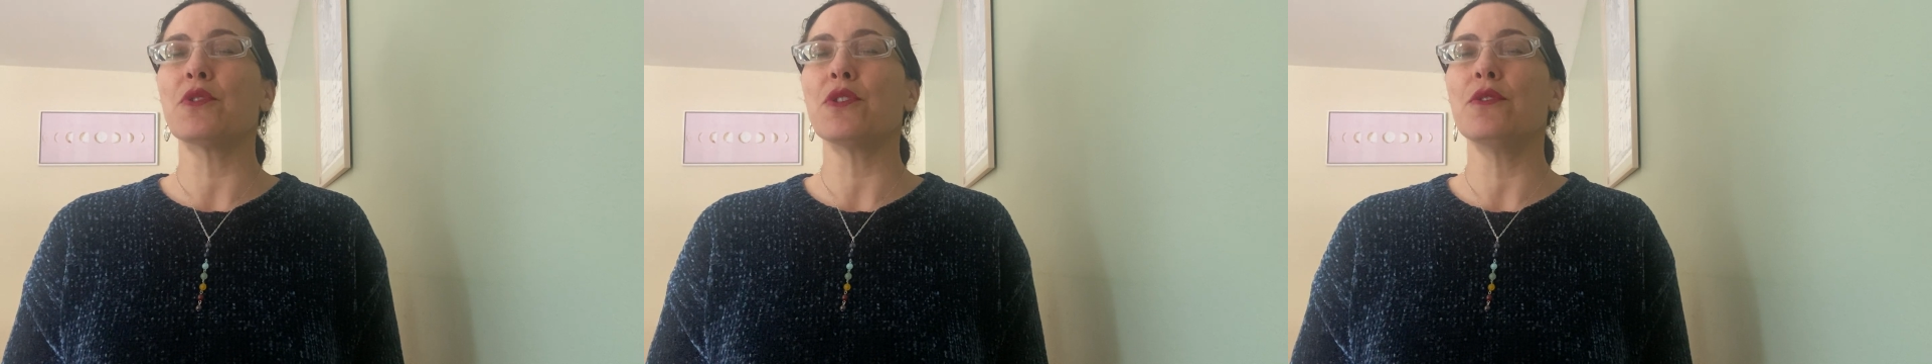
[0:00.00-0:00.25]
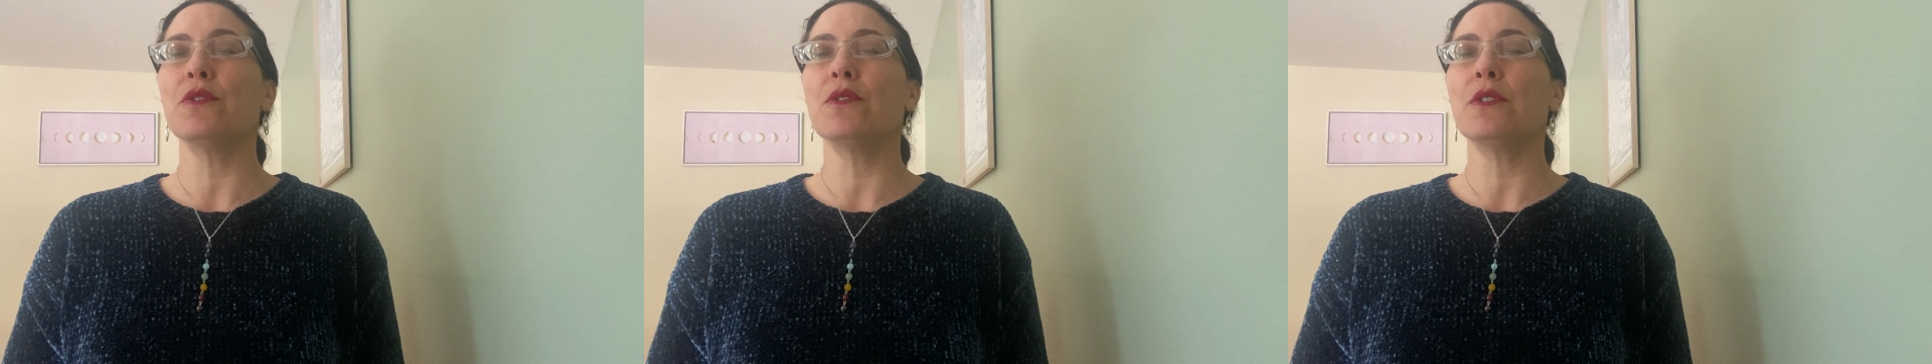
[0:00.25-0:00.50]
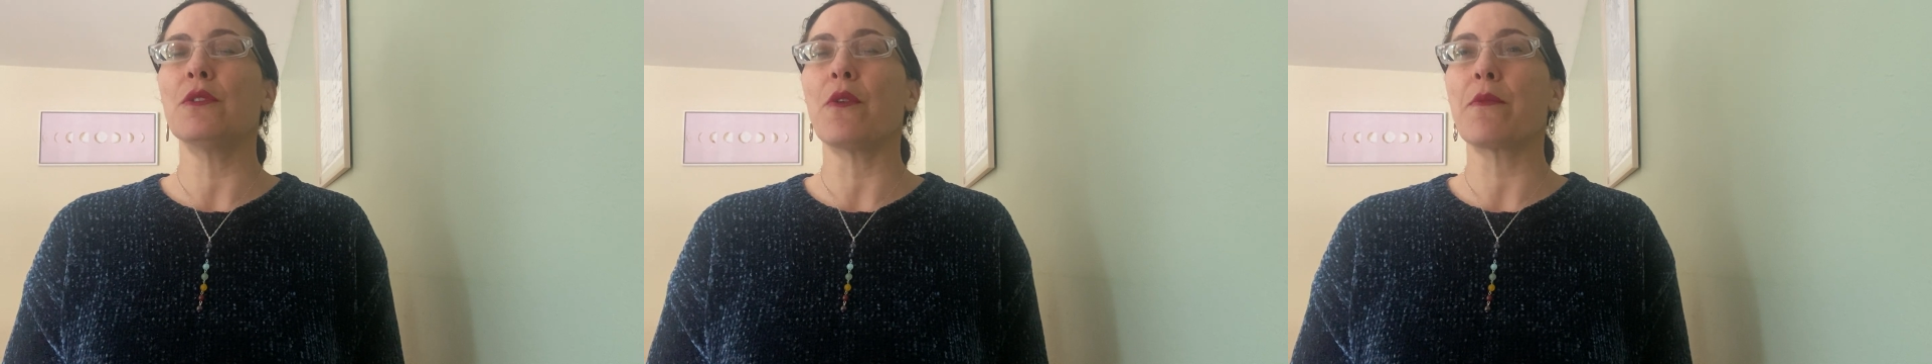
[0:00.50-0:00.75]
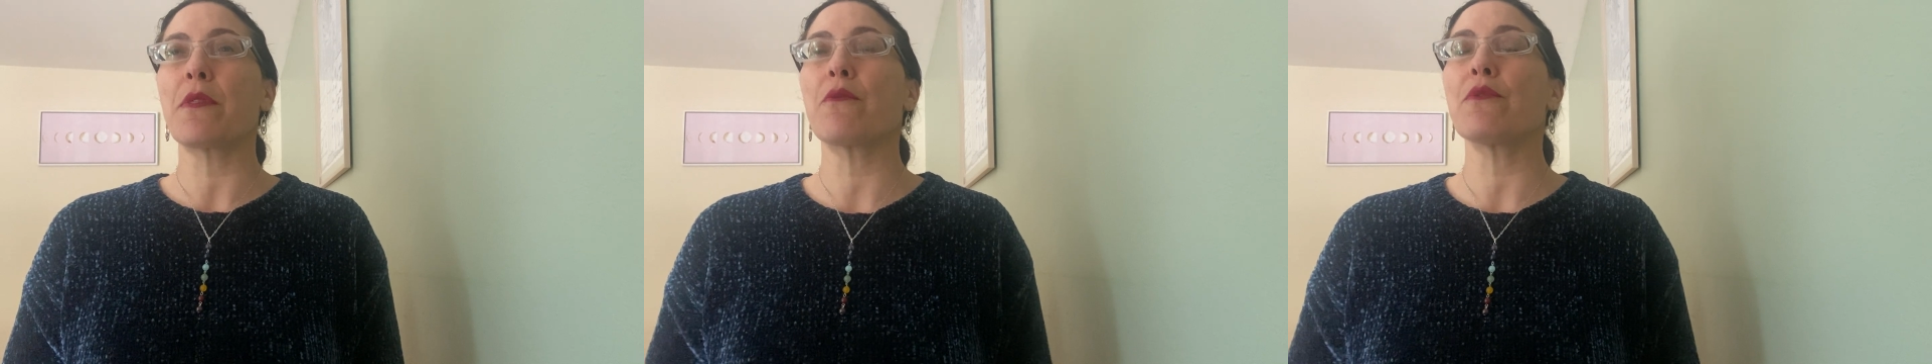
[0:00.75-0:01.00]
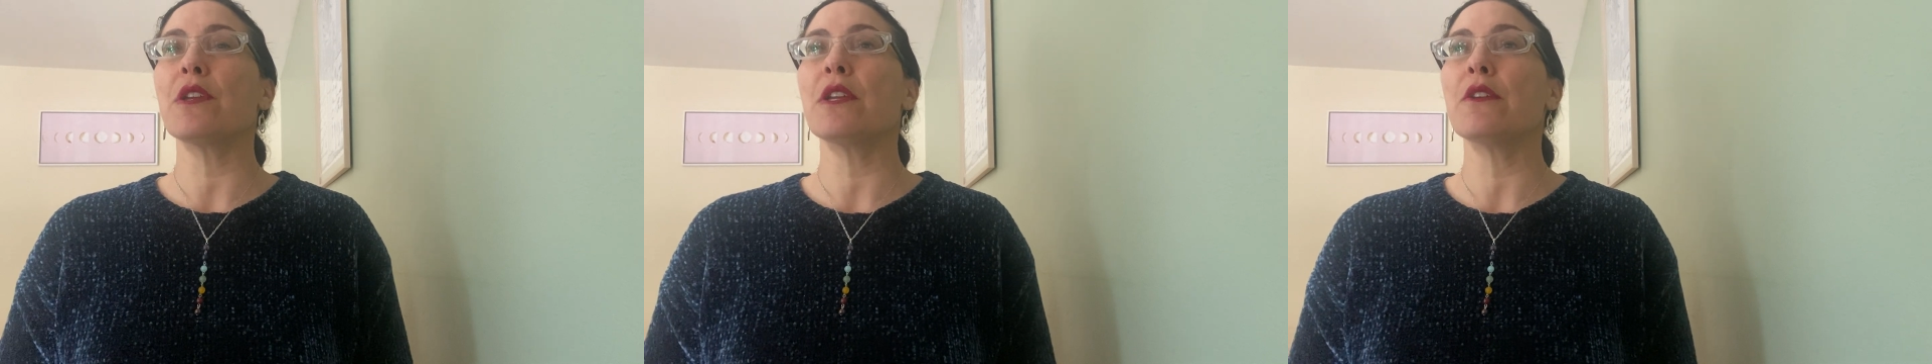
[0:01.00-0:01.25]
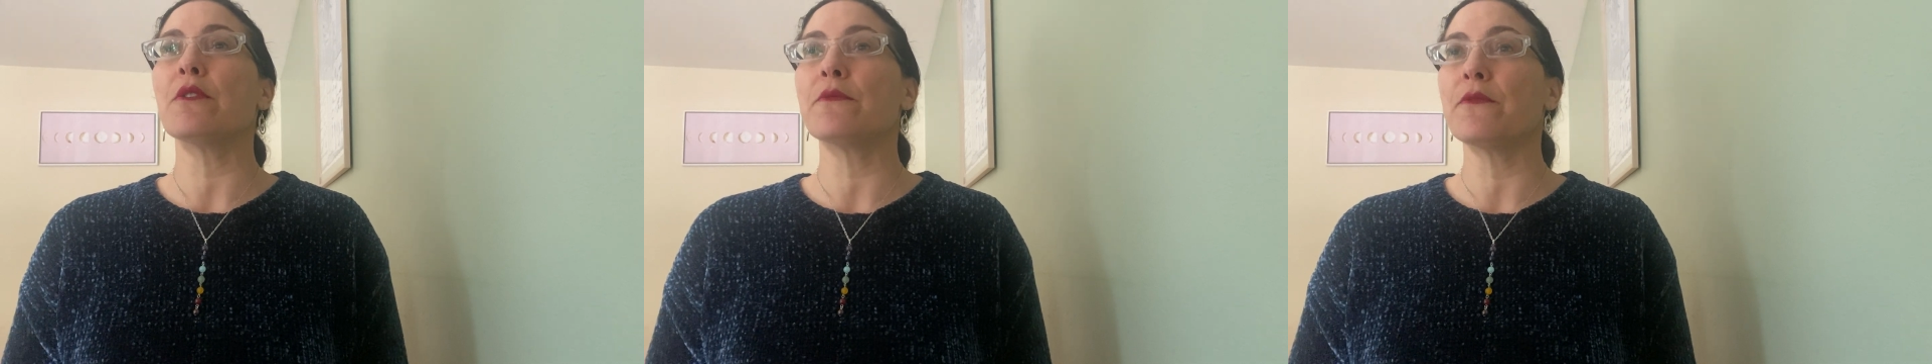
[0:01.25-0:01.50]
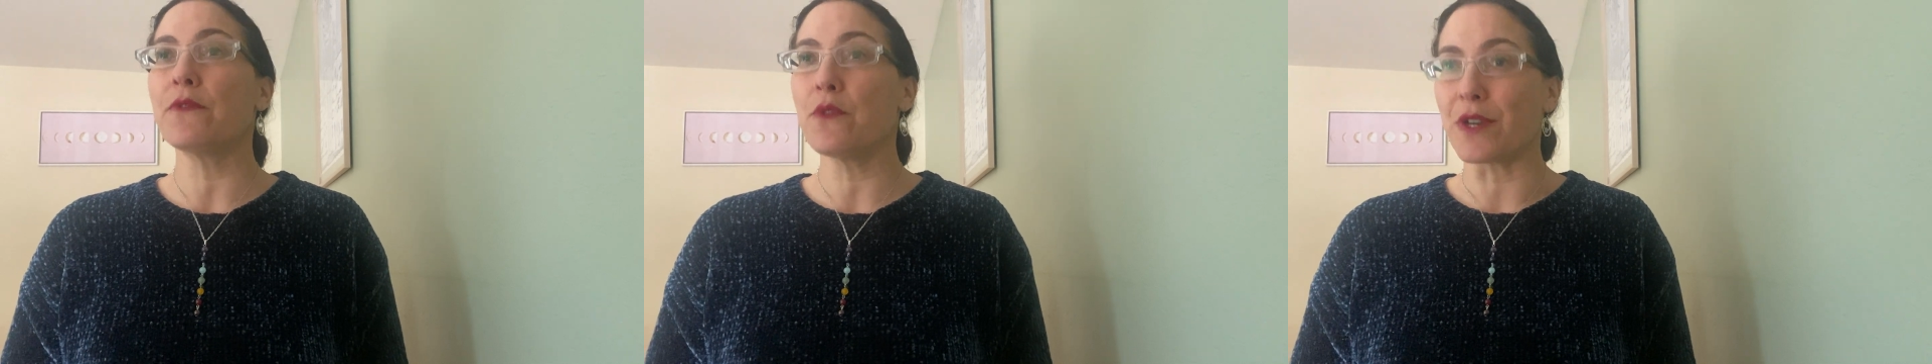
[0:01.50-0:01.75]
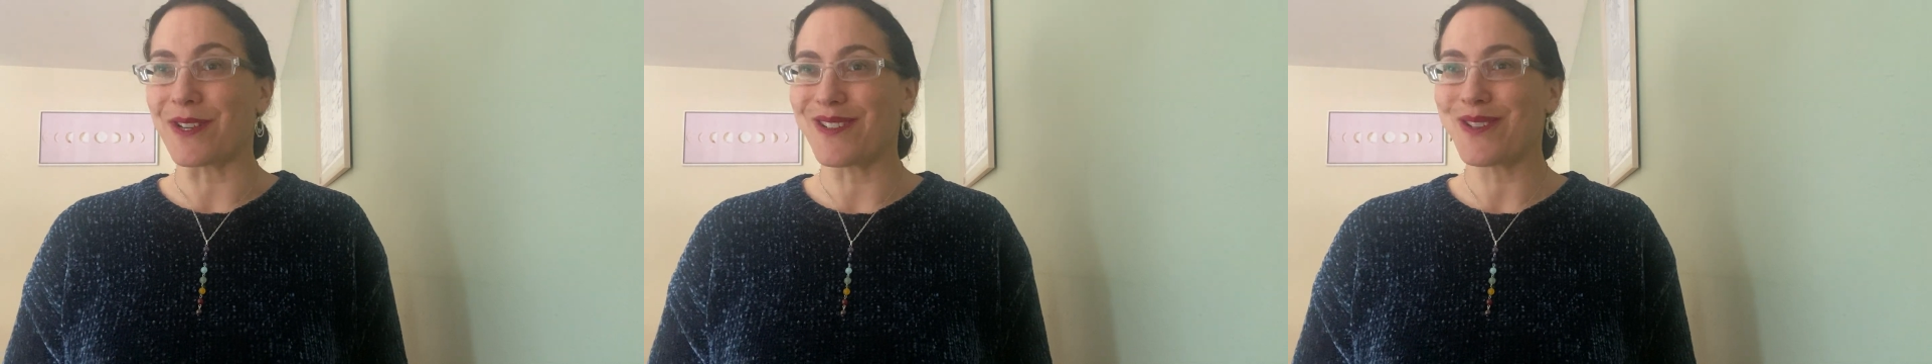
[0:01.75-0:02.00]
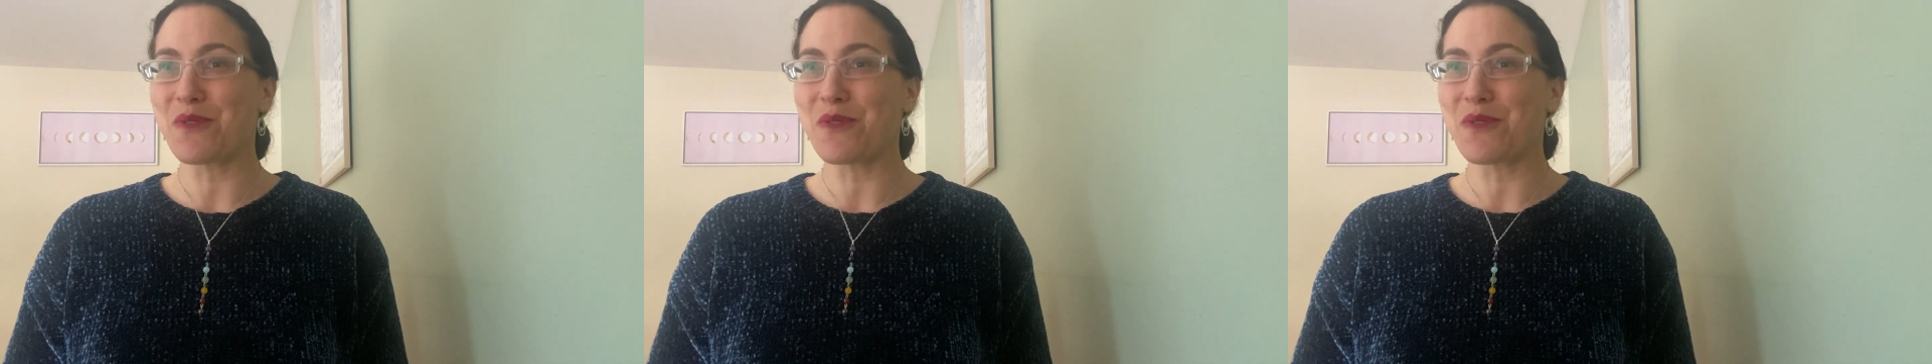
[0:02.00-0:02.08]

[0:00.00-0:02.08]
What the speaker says: 2, Om 3, Om 4.